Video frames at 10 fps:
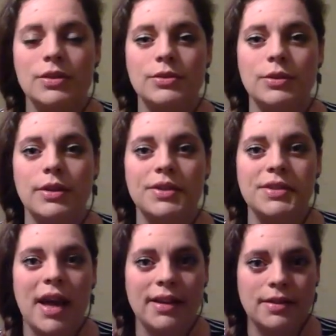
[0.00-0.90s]
So
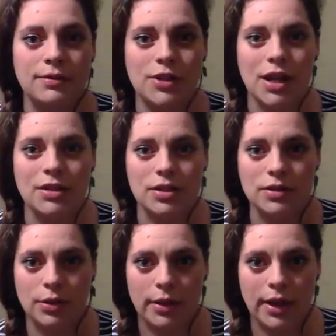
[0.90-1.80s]
there's lots of
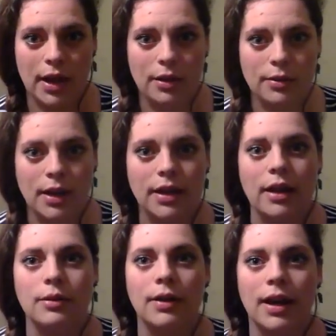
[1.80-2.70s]
changes going on right
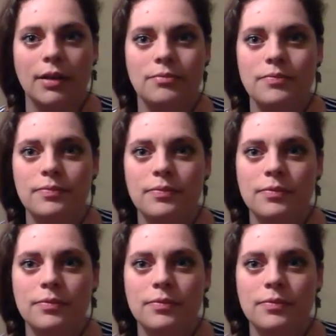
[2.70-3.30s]
now, right?